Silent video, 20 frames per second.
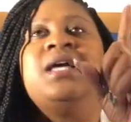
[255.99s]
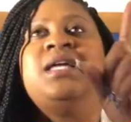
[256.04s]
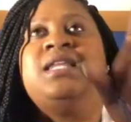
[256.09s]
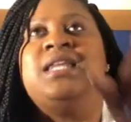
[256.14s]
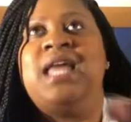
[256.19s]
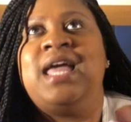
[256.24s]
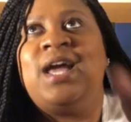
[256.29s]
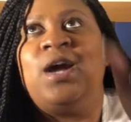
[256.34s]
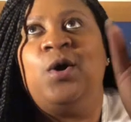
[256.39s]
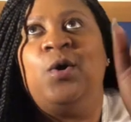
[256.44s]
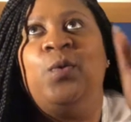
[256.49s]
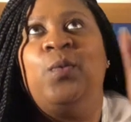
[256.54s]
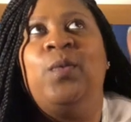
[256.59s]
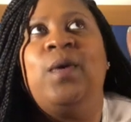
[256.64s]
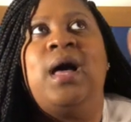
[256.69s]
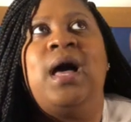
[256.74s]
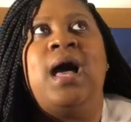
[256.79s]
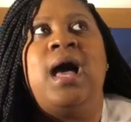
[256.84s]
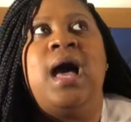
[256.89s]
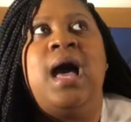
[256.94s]
Now,
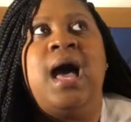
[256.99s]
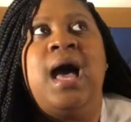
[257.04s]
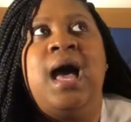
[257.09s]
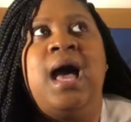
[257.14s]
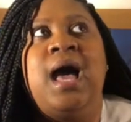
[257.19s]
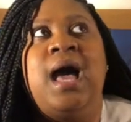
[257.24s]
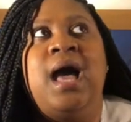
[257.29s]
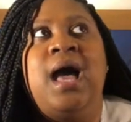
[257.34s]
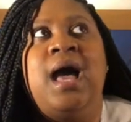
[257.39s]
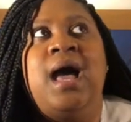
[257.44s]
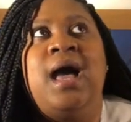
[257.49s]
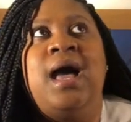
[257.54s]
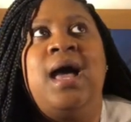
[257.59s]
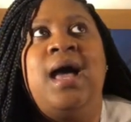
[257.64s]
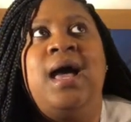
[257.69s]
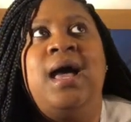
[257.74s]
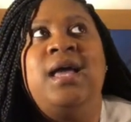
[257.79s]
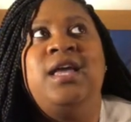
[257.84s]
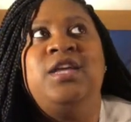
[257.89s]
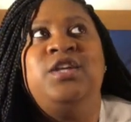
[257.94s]

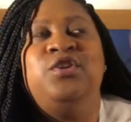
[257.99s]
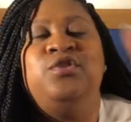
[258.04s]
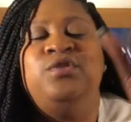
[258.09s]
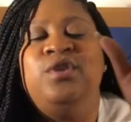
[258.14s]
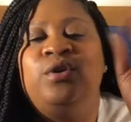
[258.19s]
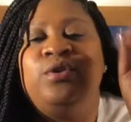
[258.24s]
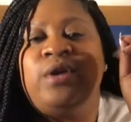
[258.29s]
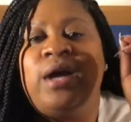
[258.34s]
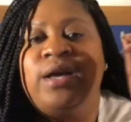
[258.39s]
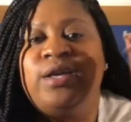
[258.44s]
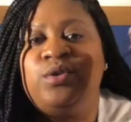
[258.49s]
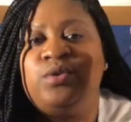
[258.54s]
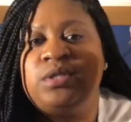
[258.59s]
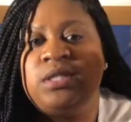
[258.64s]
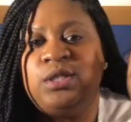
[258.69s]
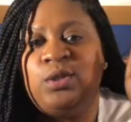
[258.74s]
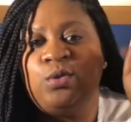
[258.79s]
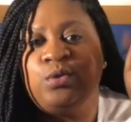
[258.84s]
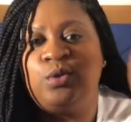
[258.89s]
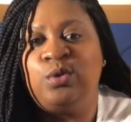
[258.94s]
you know how you
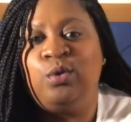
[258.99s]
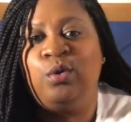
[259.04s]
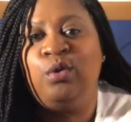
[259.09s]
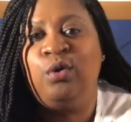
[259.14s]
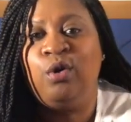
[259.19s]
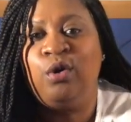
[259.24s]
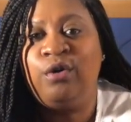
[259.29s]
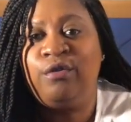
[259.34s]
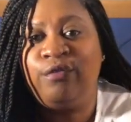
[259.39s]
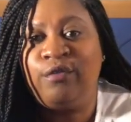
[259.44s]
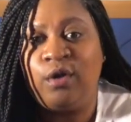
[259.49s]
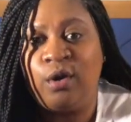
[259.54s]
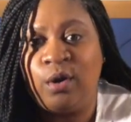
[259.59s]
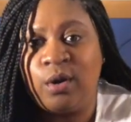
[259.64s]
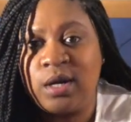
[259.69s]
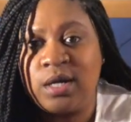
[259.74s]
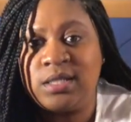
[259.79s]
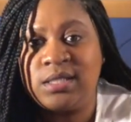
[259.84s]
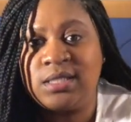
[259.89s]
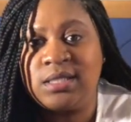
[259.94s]
see those little golf
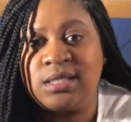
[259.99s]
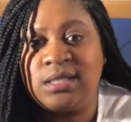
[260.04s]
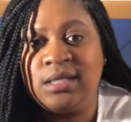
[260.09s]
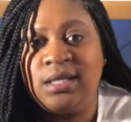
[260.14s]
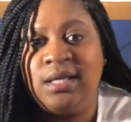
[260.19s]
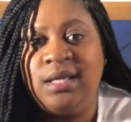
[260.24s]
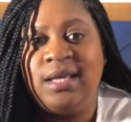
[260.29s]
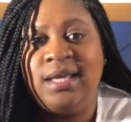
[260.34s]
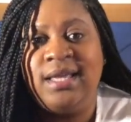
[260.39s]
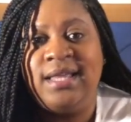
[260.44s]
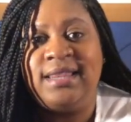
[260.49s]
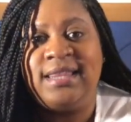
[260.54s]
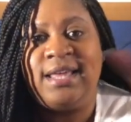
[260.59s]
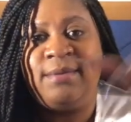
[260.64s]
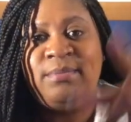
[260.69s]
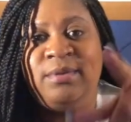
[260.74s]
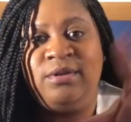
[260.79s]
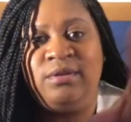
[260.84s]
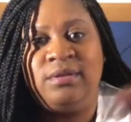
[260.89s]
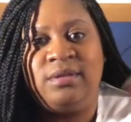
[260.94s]
carts
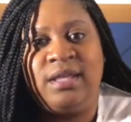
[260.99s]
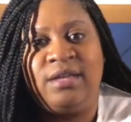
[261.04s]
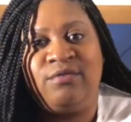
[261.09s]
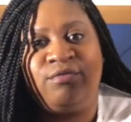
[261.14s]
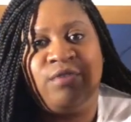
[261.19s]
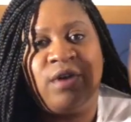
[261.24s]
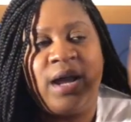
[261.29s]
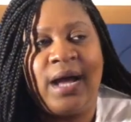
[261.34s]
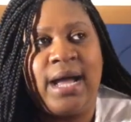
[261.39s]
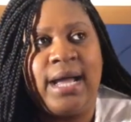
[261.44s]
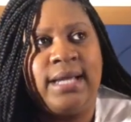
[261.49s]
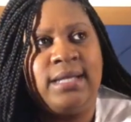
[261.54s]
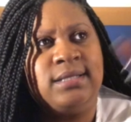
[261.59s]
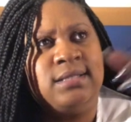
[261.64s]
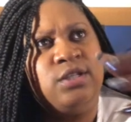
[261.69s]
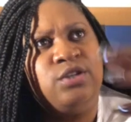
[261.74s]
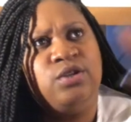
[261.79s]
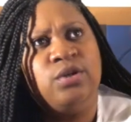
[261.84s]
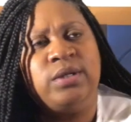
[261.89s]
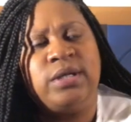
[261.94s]
that ride,
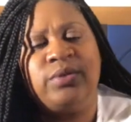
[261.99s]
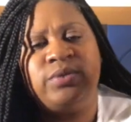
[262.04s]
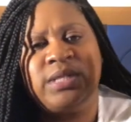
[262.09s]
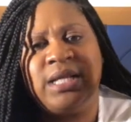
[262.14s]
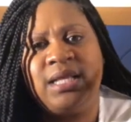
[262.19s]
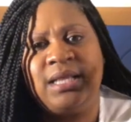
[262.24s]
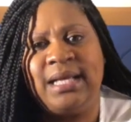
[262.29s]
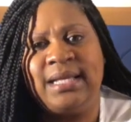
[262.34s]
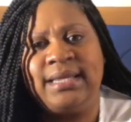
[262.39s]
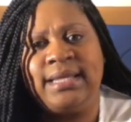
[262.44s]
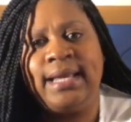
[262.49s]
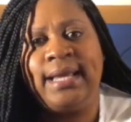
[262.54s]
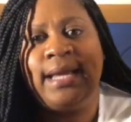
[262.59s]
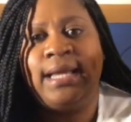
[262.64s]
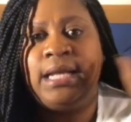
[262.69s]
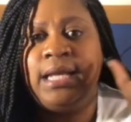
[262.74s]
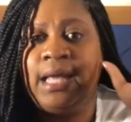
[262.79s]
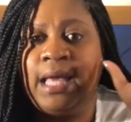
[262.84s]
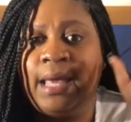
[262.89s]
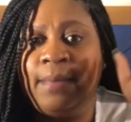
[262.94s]
and they'll take like the
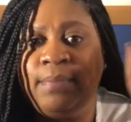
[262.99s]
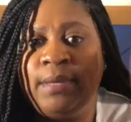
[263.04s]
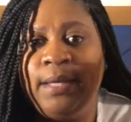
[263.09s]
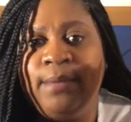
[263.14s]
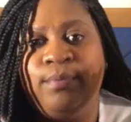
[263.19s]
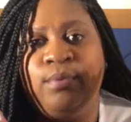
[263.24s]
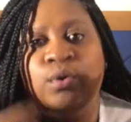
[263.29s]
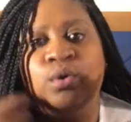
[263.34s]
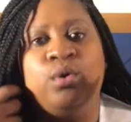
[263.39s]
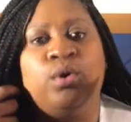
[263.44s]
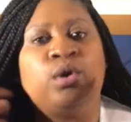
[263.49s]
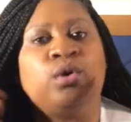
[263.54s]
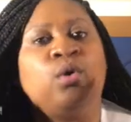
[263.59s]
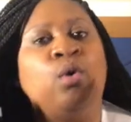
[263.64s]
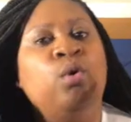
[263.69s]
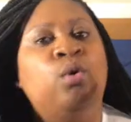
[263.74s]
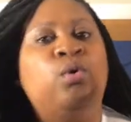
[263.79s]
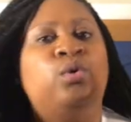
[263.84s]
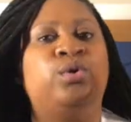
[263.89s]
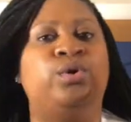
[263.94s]
handicapped people or the
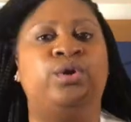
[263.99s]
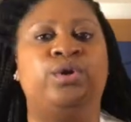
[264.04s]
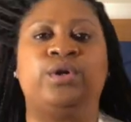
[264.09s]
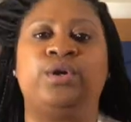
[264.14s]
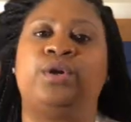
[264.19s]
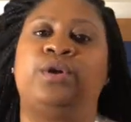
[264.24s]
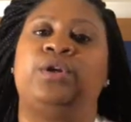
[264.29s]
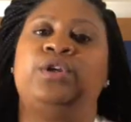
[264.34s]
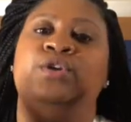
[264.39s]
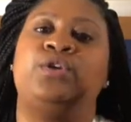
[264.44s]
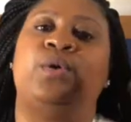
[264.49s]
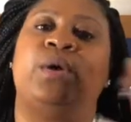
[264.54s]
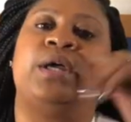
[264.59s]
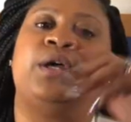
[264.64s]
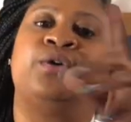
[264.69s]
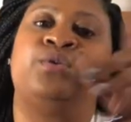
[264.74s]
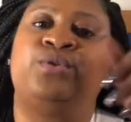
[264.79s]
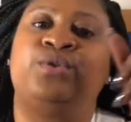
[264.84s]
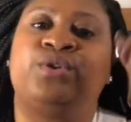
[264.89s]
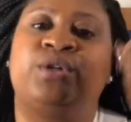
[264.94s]
older,
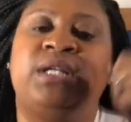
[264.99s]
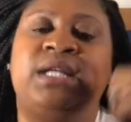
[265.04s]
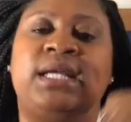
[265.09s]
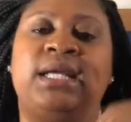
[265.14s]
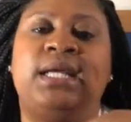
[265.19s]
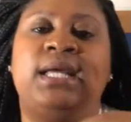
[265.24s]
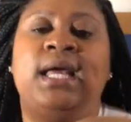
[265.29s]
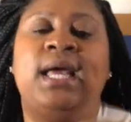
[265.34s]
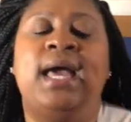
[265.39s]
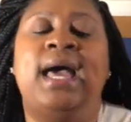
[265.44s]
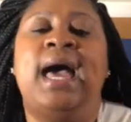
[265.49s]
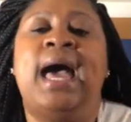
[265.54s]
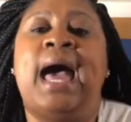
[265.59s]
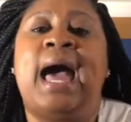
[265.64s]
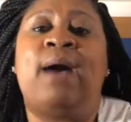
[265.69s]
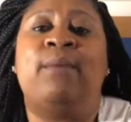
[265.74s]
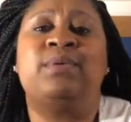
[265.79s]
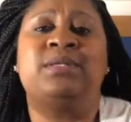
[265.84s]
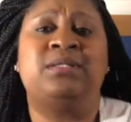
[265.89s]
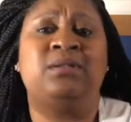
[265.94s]
elderly.
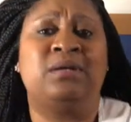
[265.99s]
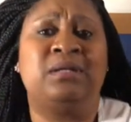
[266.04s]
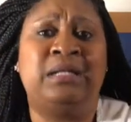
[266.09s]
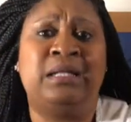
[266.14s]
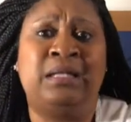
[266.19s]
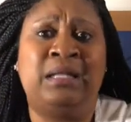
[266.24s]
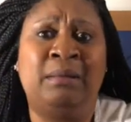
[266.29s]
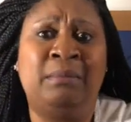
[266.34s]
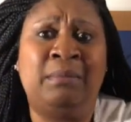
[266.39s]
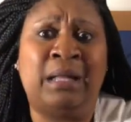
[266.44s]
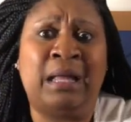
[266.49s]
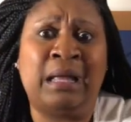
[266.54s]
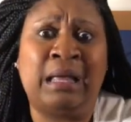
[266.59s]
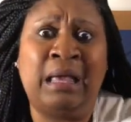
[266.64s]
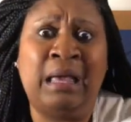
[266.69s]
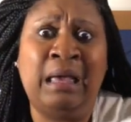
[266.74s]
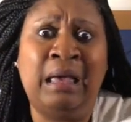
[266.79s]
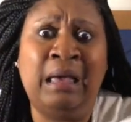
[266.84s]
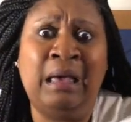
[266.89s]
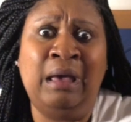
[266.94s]
I was looking at them like,
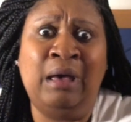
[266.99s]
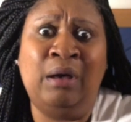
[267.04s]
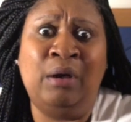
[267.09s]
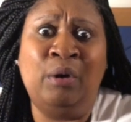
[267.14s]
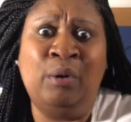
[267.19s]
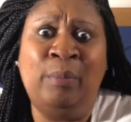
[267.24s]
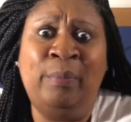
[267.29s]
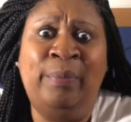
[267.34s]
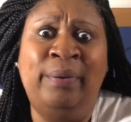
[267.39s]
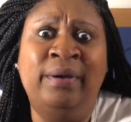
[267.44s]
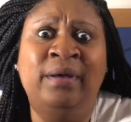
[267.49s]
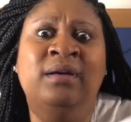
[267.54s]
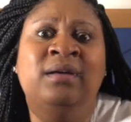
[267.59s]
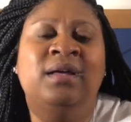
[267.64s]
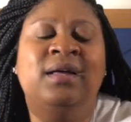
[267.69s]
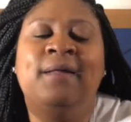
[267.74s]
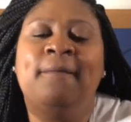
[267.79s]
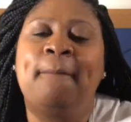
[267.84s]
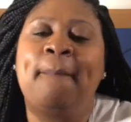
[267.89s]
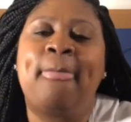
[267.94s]
help,
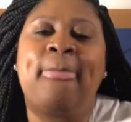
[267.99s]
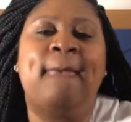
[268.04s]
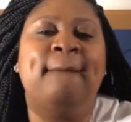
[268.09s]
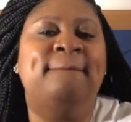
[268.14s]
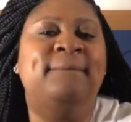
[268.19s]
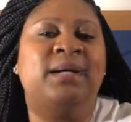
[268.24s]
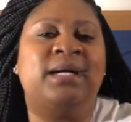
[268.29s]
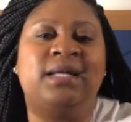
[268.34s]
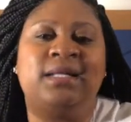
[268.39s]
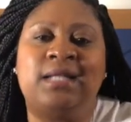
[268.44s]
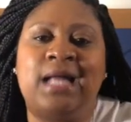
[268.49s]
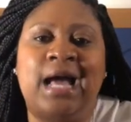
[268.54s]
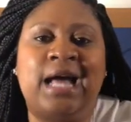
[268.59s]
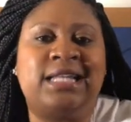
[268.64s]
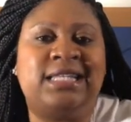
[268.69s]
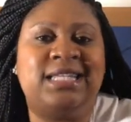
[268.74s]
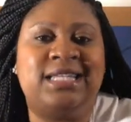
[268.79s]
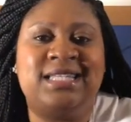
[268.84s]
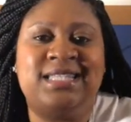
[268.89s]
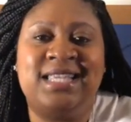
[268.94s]
but
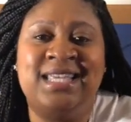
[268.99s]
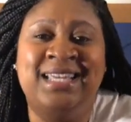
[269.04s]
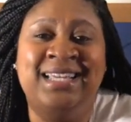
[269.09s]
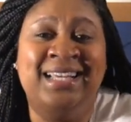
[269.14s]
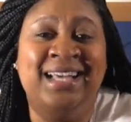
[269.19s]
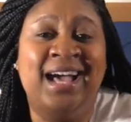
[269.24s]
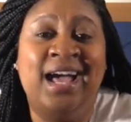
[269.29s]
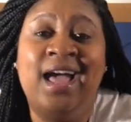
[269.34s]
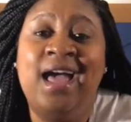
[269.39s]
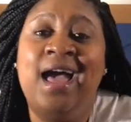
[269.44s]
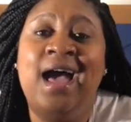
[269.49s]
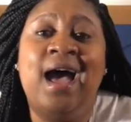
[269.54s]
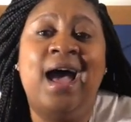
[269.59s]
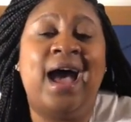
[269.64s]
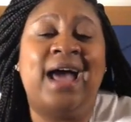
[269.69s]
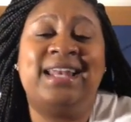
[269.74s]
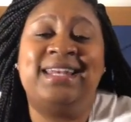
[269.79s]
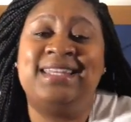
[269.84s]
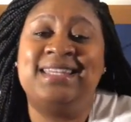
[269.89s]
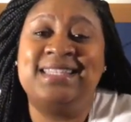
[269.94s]
I didn't
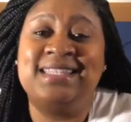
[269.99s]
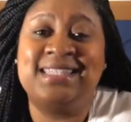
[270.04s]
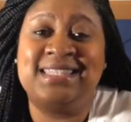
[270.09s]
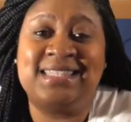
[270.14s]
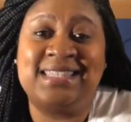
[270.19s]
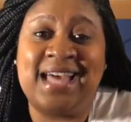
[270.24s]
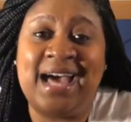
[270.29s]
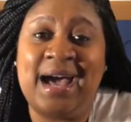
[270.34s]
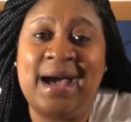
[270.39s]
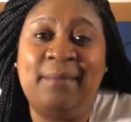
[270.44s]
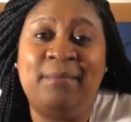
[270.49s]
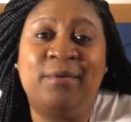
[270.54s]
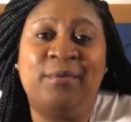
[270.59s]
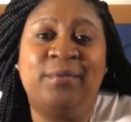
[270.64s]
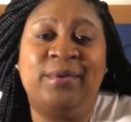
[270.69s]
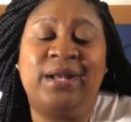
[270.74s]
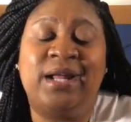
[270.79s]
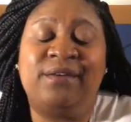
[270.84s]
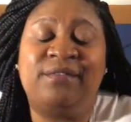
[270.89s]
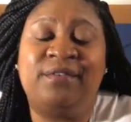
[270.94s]
I didn't stop or
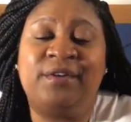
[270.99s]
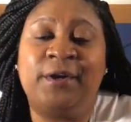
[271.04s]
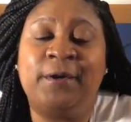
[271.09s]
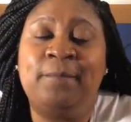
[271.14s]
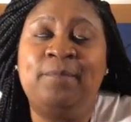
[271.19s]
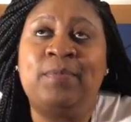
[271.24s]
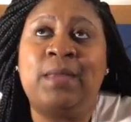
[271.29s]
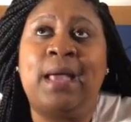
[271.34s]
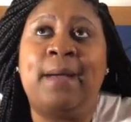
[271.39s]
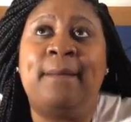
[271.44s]
whatever.